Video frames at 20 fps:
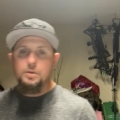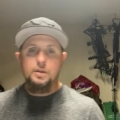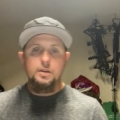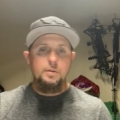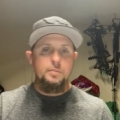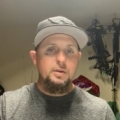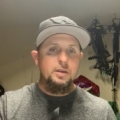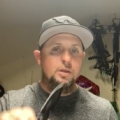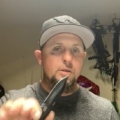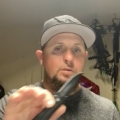going
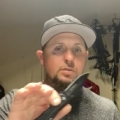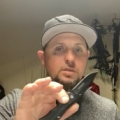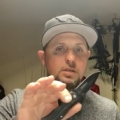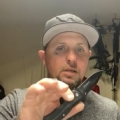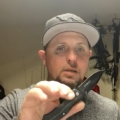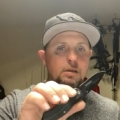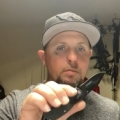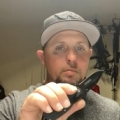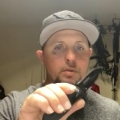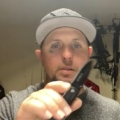to be using
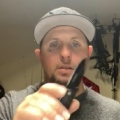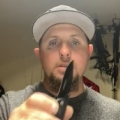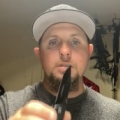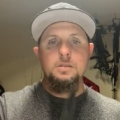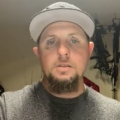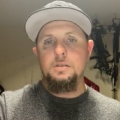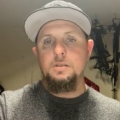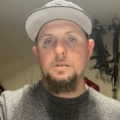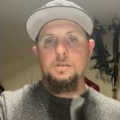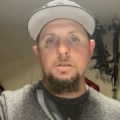
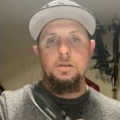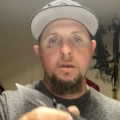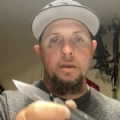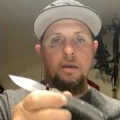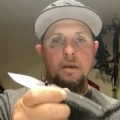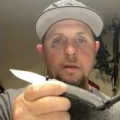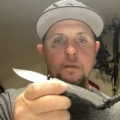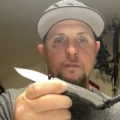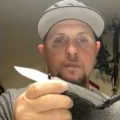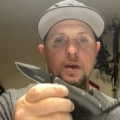Camillus's
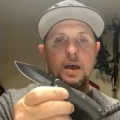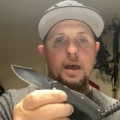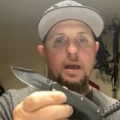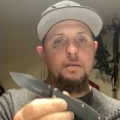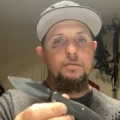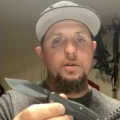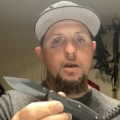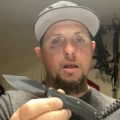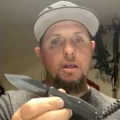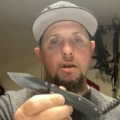
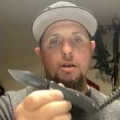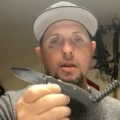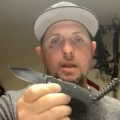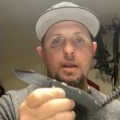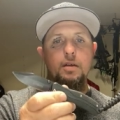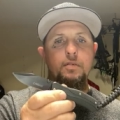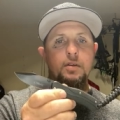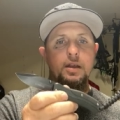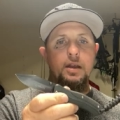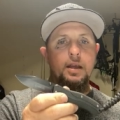$5
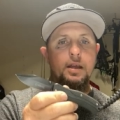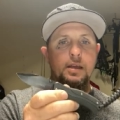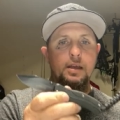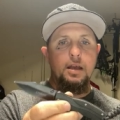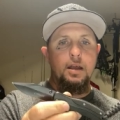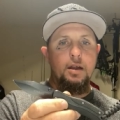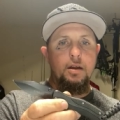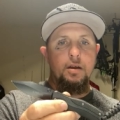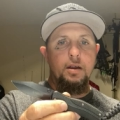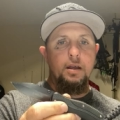everyday
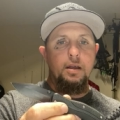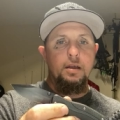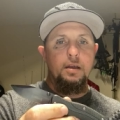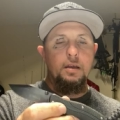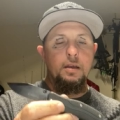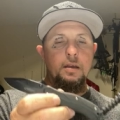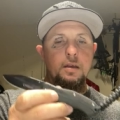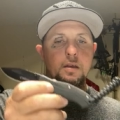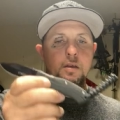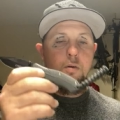carry.
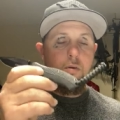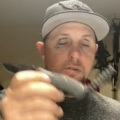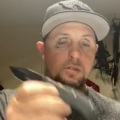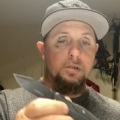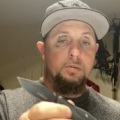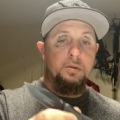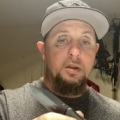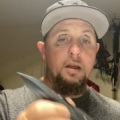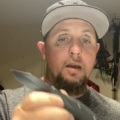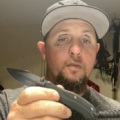Well, oh,
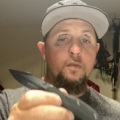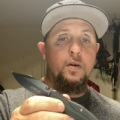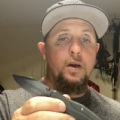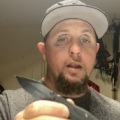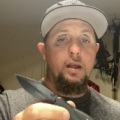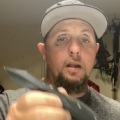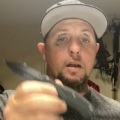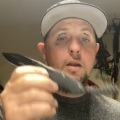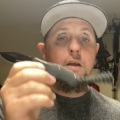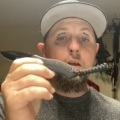excuse me, not
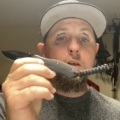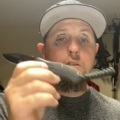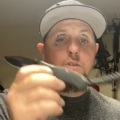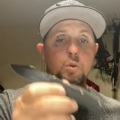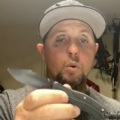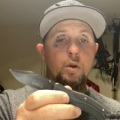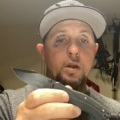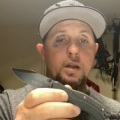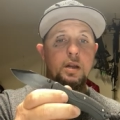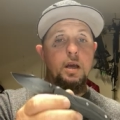$5,
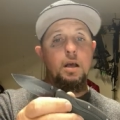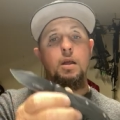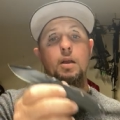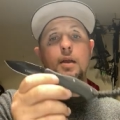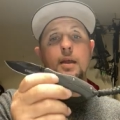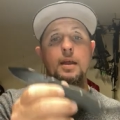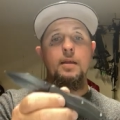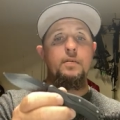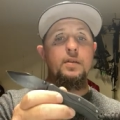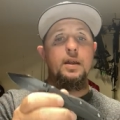$20
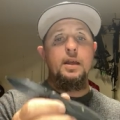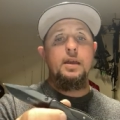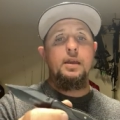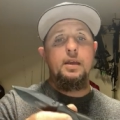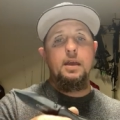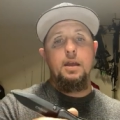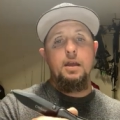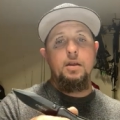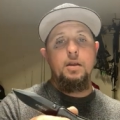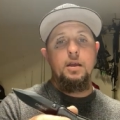everyday
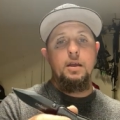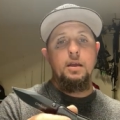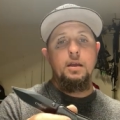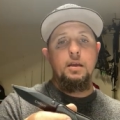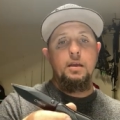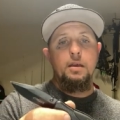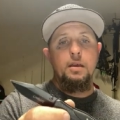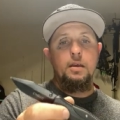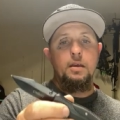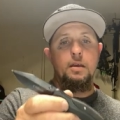carry
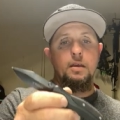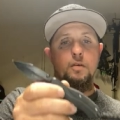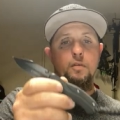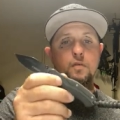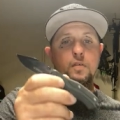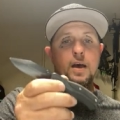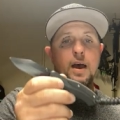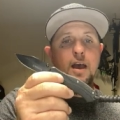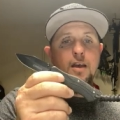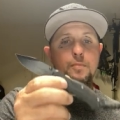
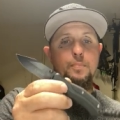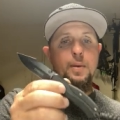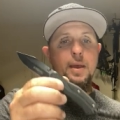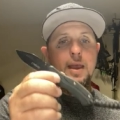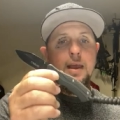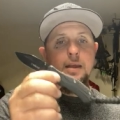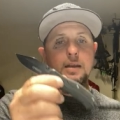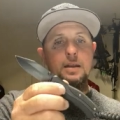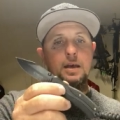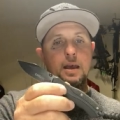five
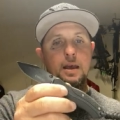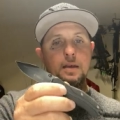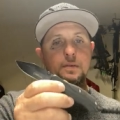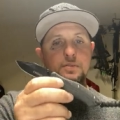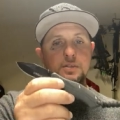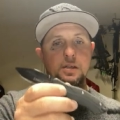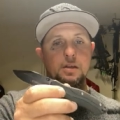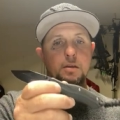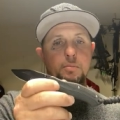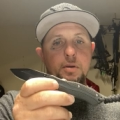pack knives
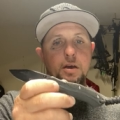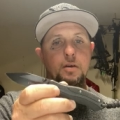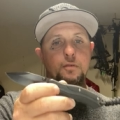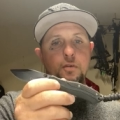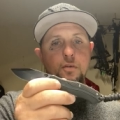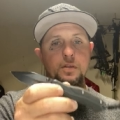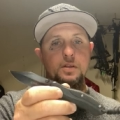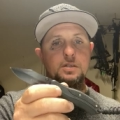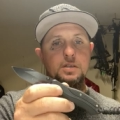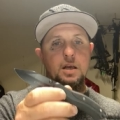that come out
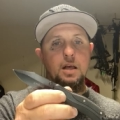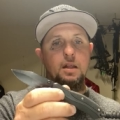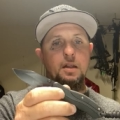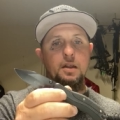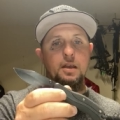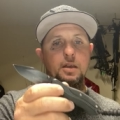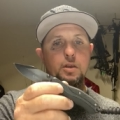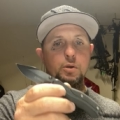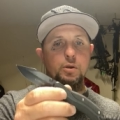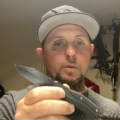for this
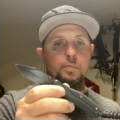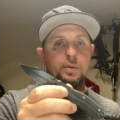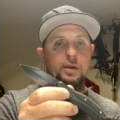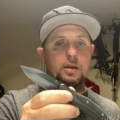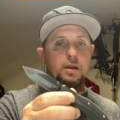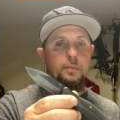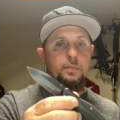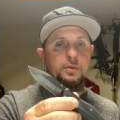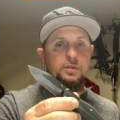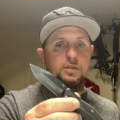holiday you can pick
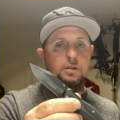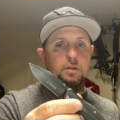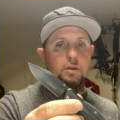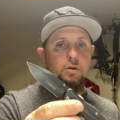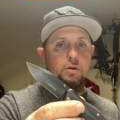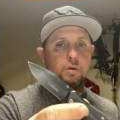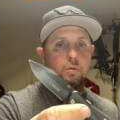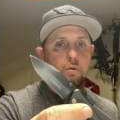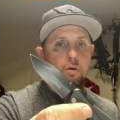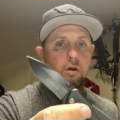up at your
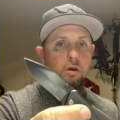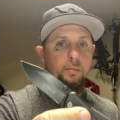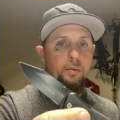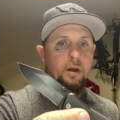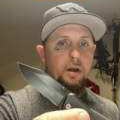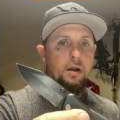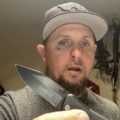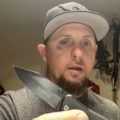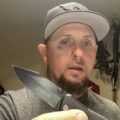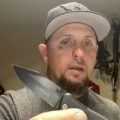local
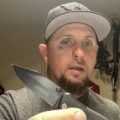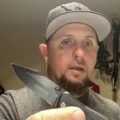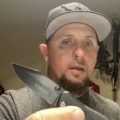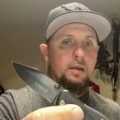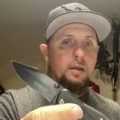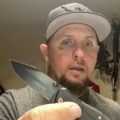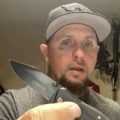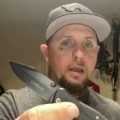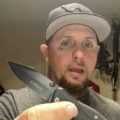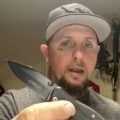Walmart.
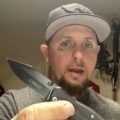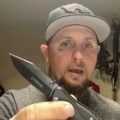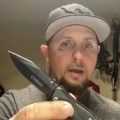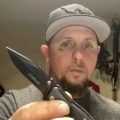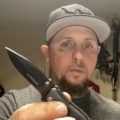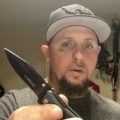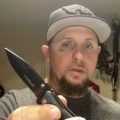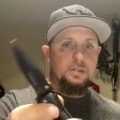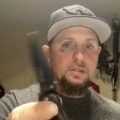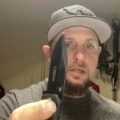And I
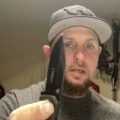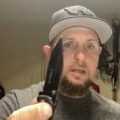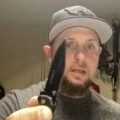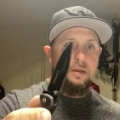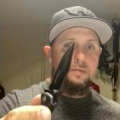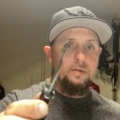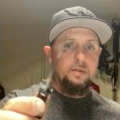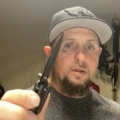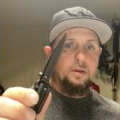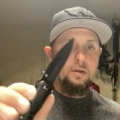will say,
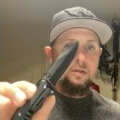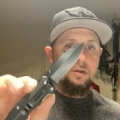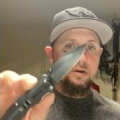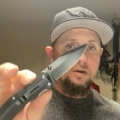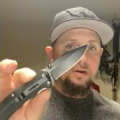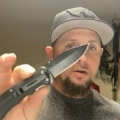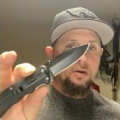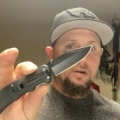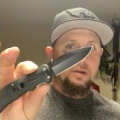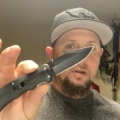even though
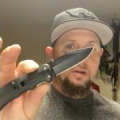they're